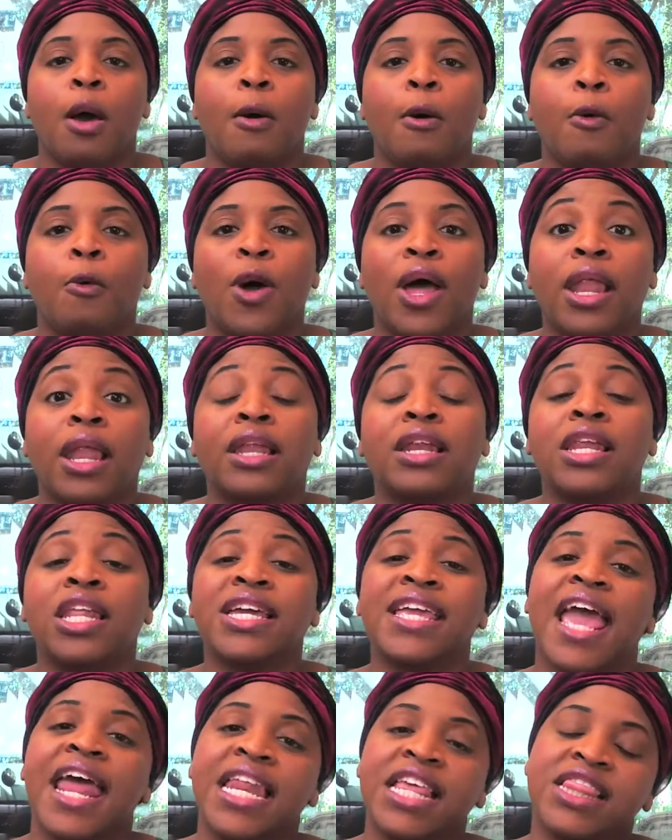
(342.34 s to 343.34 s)
Well,
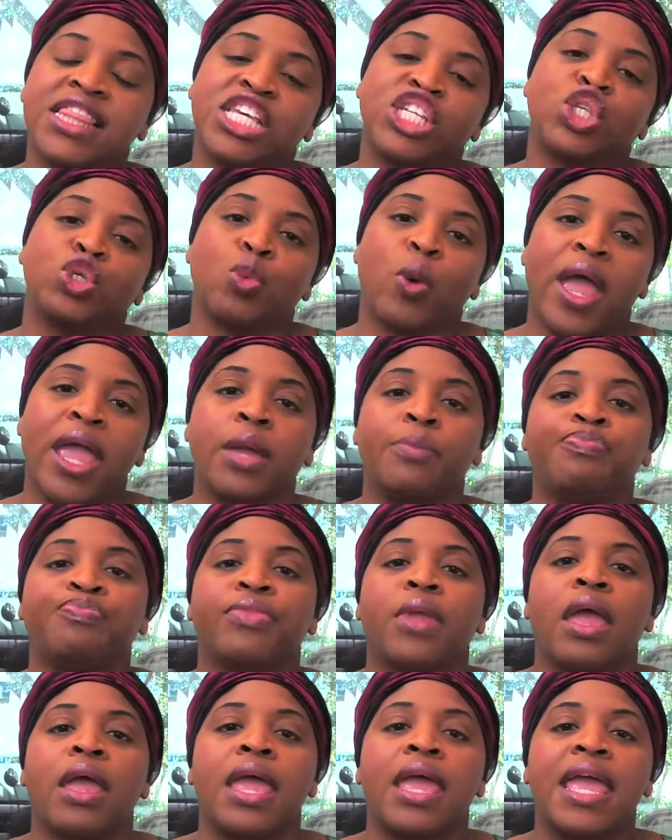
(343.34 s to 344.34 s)
look at it this way.
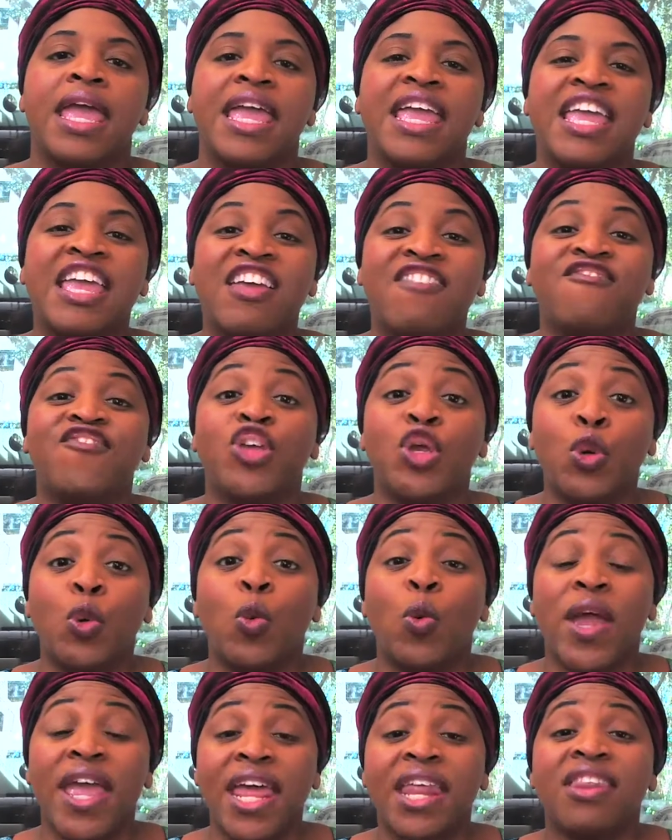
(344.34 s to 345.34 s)
If you
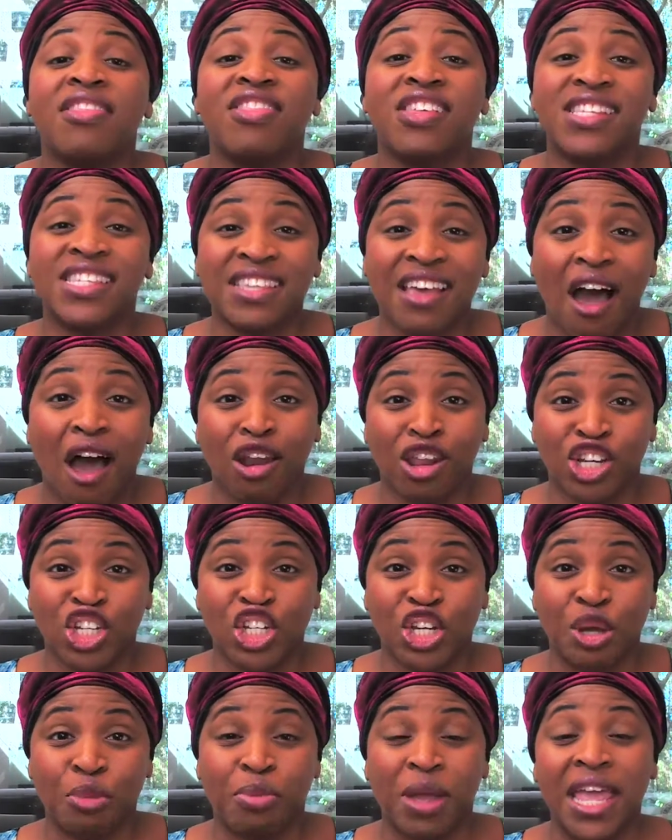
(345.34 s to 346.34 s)
win the
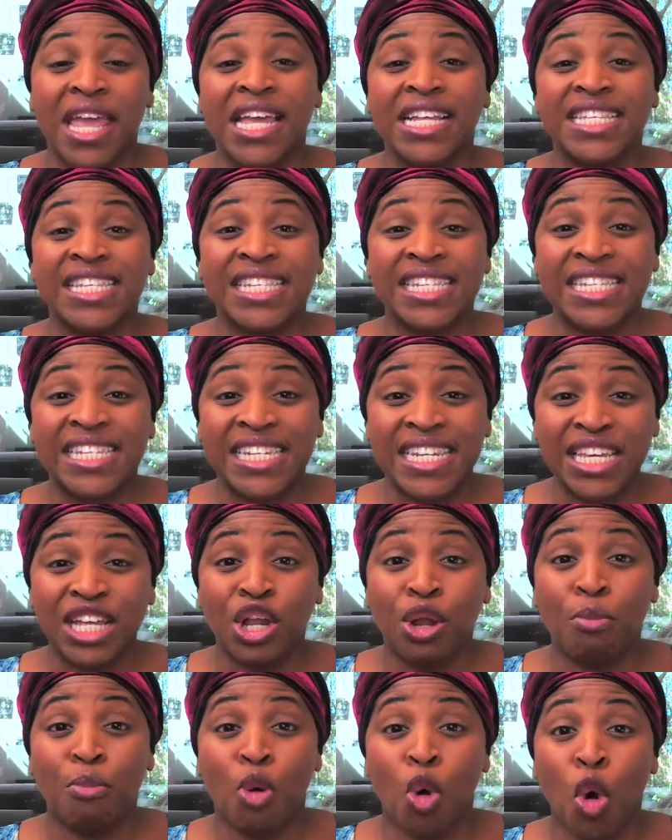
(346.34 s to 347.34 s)
scholarship, it's
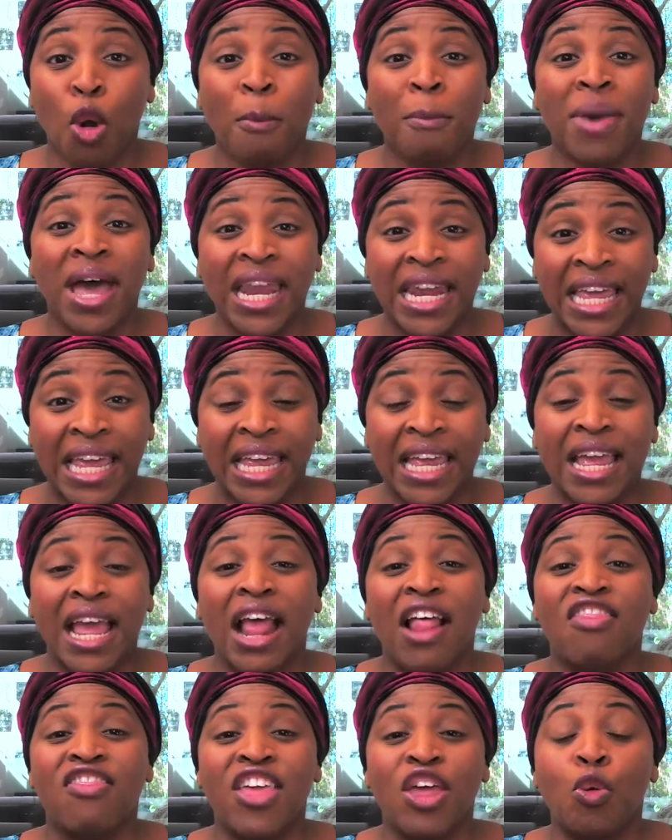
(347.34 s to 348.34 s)
still more money
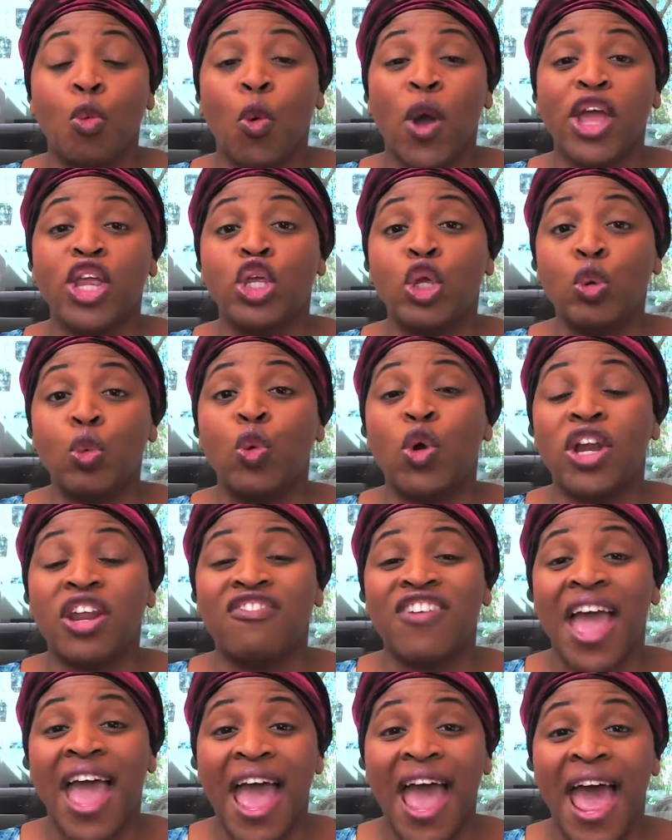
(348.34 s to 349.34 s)
than what you would
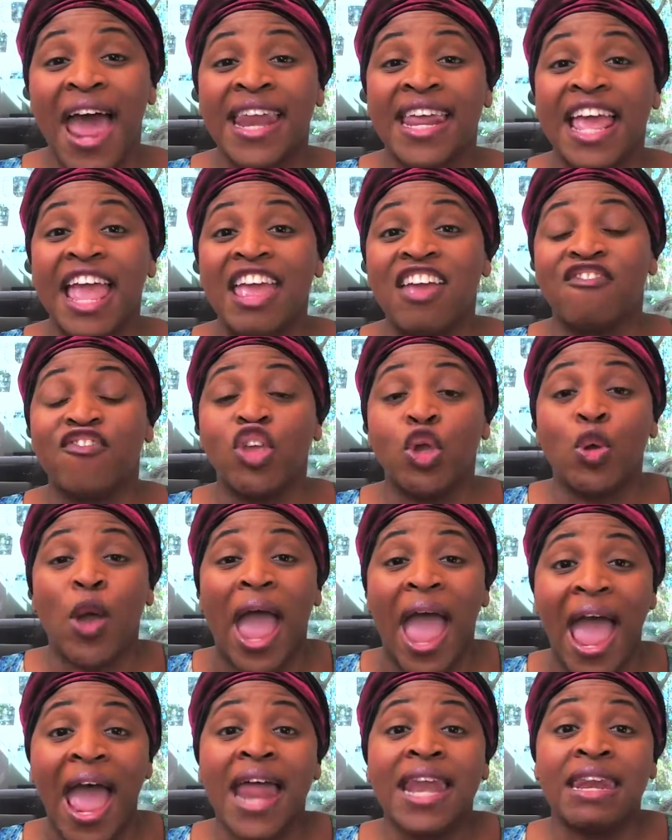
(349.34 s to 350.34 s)
have had if you
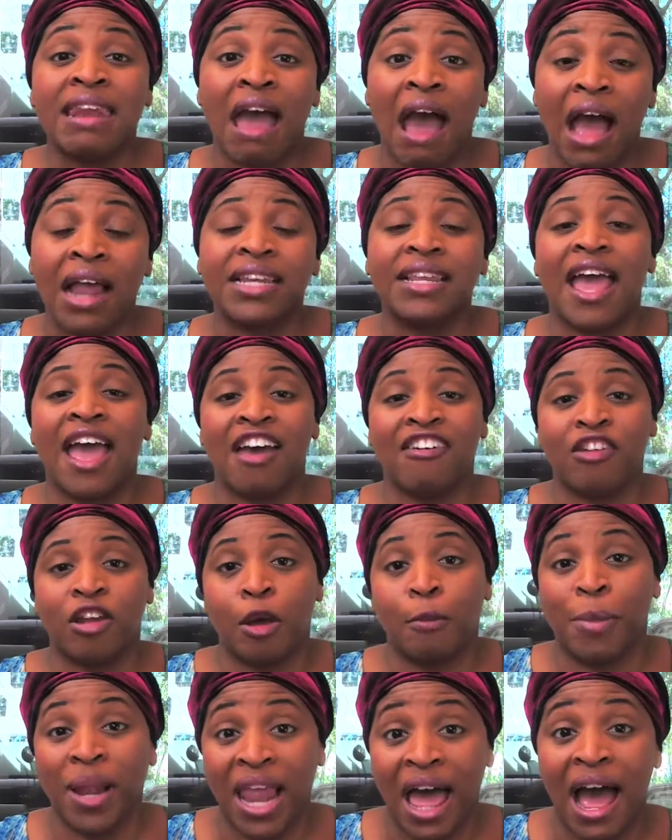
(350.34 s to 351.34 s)
had not had
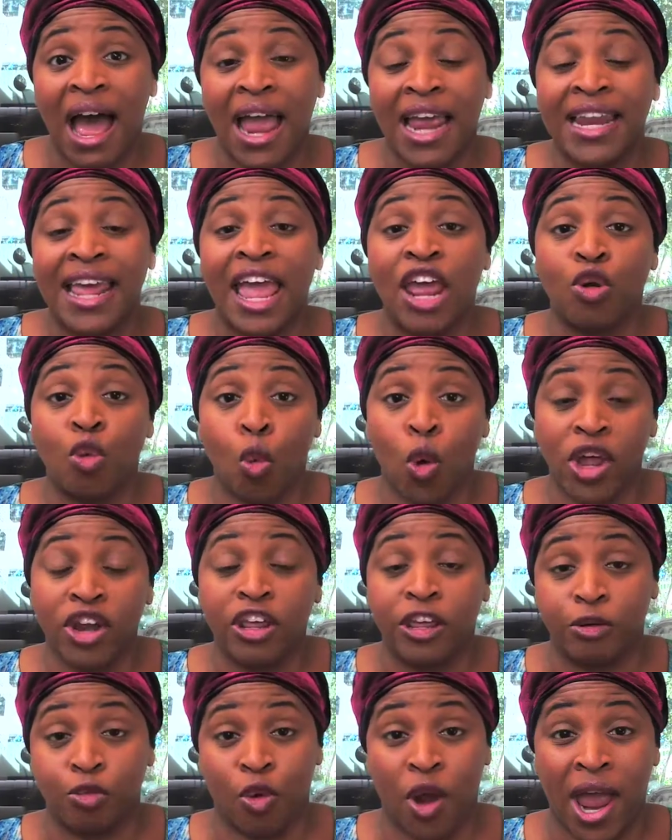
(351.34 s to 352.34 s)
applied and won
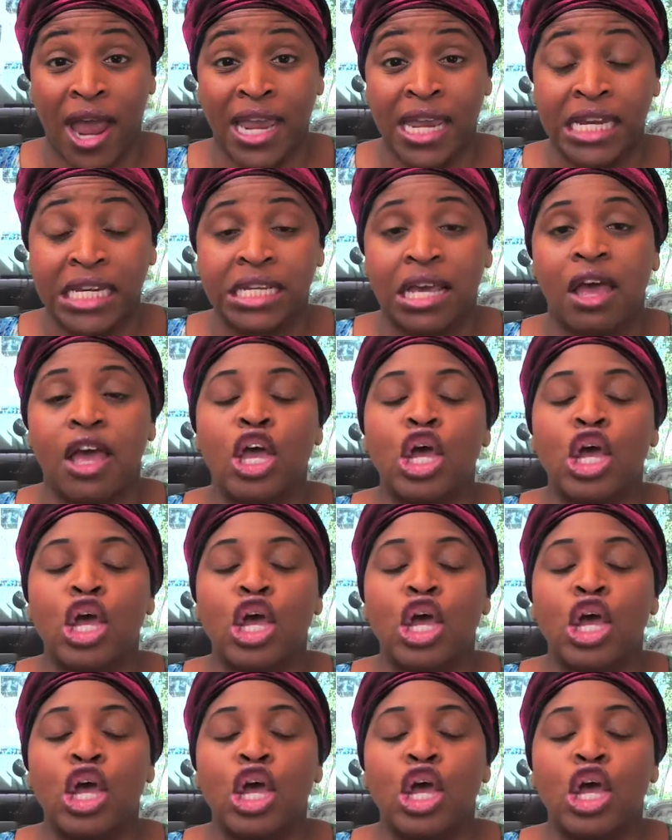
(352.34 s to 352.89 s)
it, right?